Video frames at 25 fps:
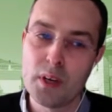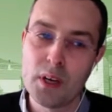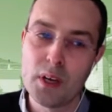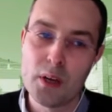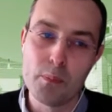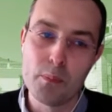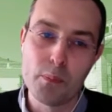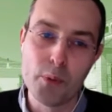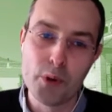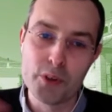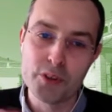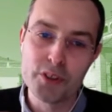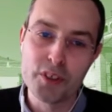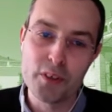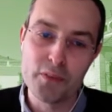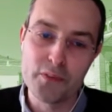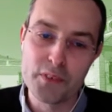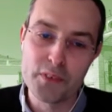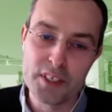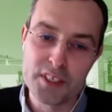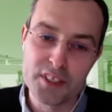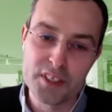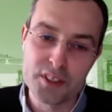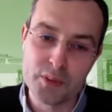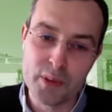most of
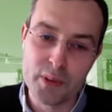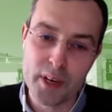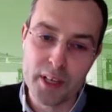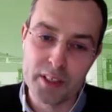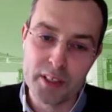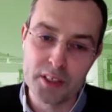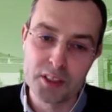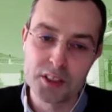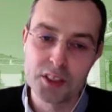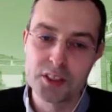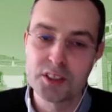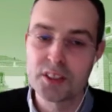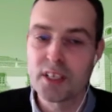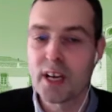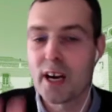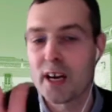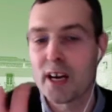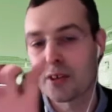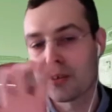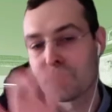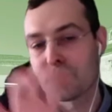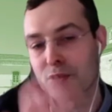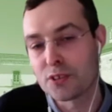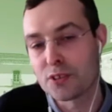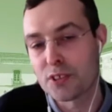these strategies are
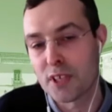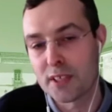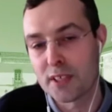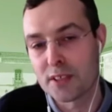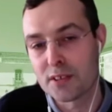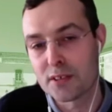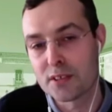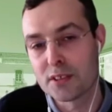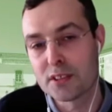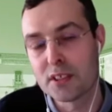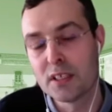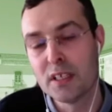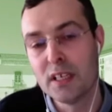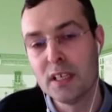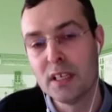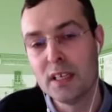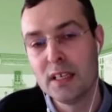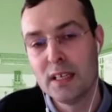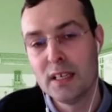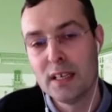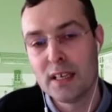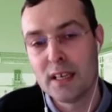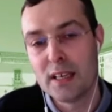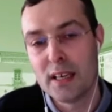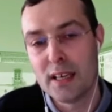concentrated
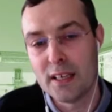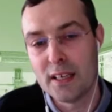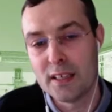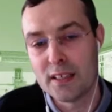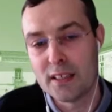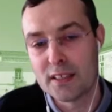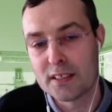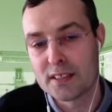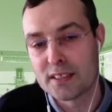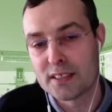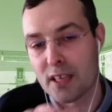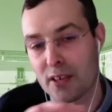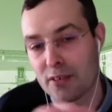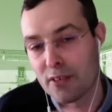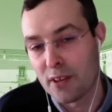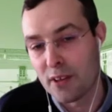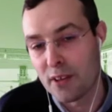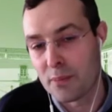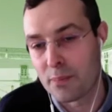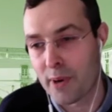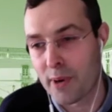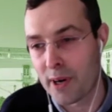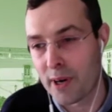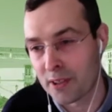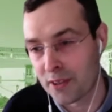in the southern
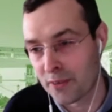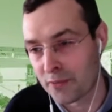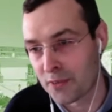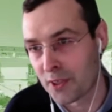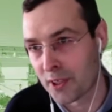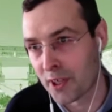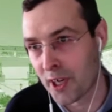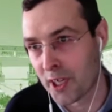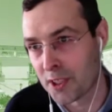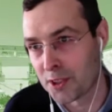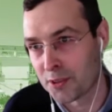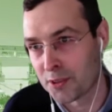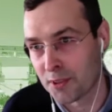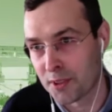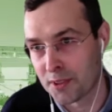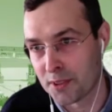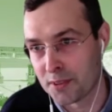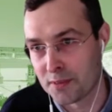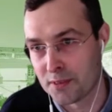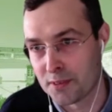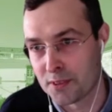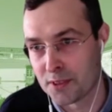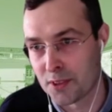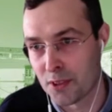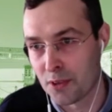part of the country.
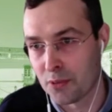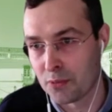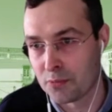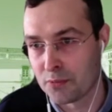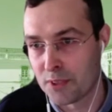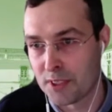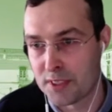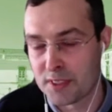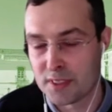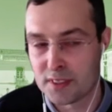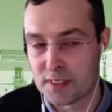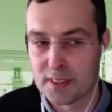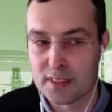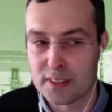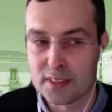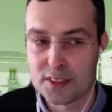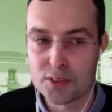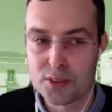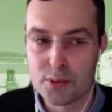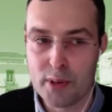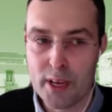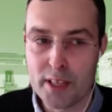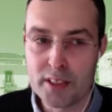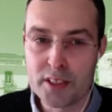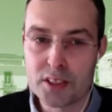So the
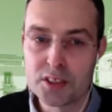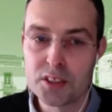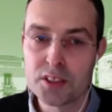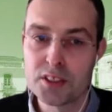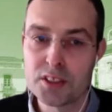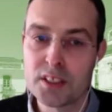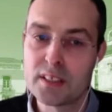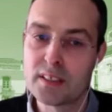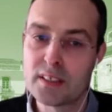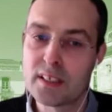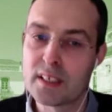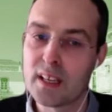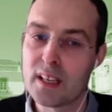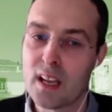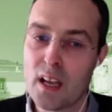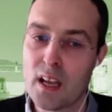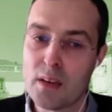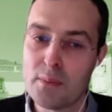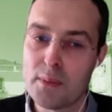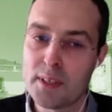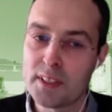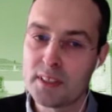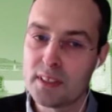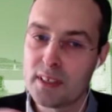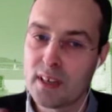strategies and the
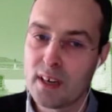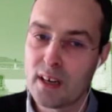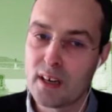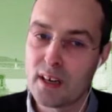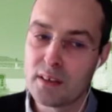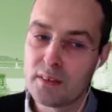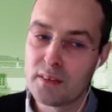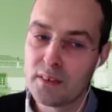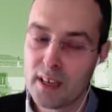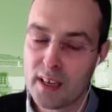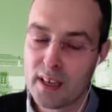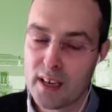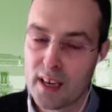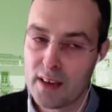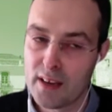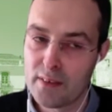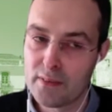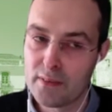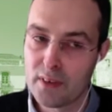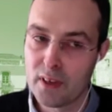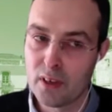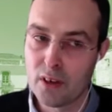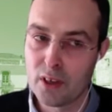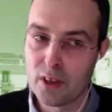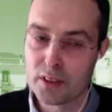climate have
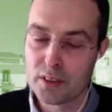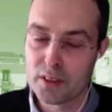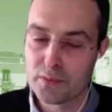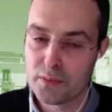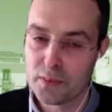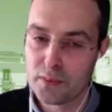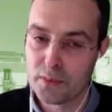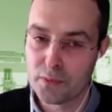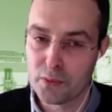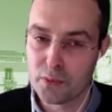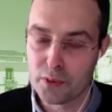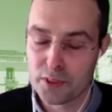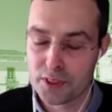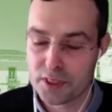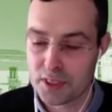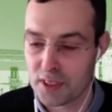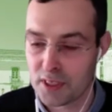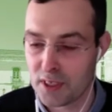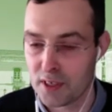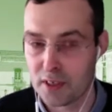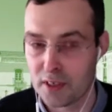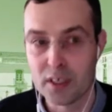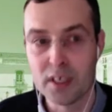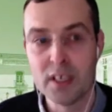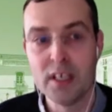a lot of influence
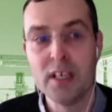here.